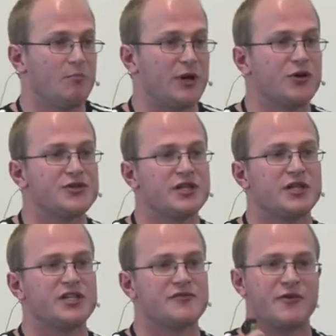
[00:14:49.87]
Because it
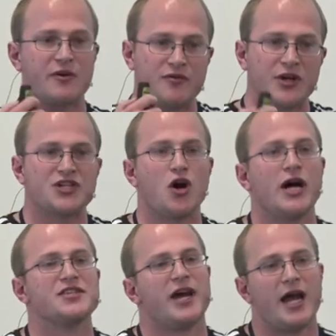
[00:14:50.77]
is very, very
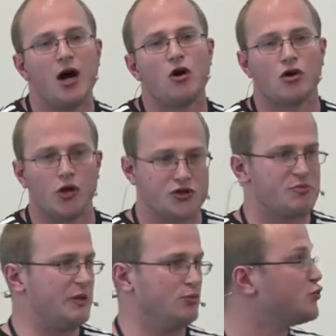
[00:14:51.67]
tied to how Clojure
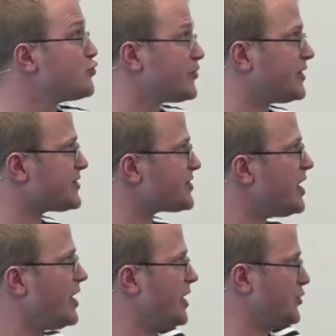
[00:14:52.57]
people do things.
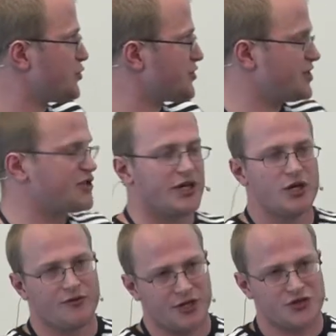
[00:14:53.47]
It uses this
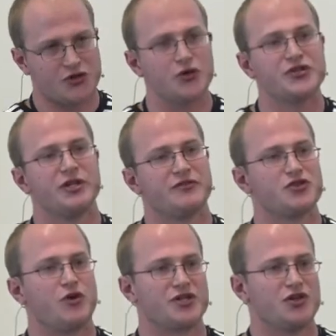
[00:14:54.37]
idea of an associative
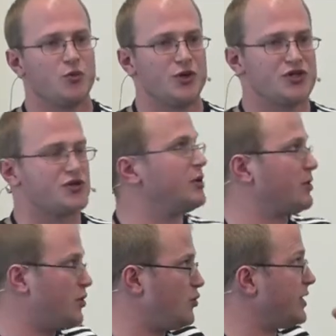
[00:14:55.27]
structure, which
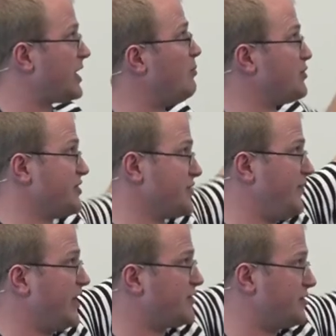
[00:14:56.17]
encompasses
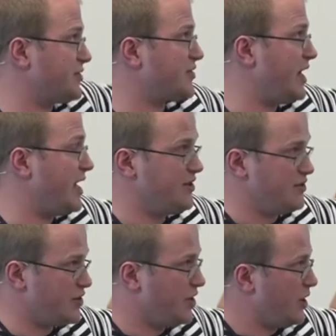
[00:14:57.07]
vectors
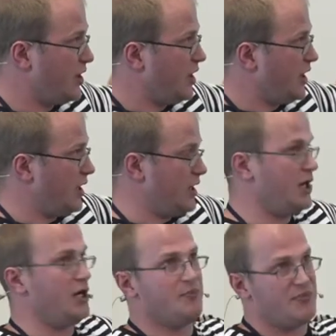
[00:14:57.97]
and,
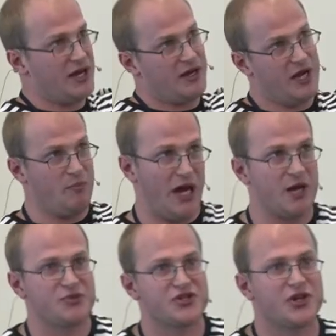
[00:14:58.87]
uh, and, and,
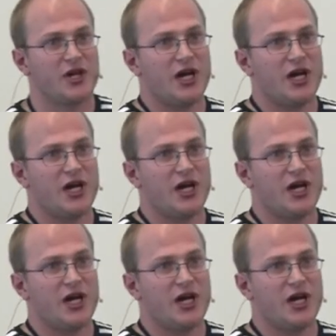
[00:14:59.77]
maps.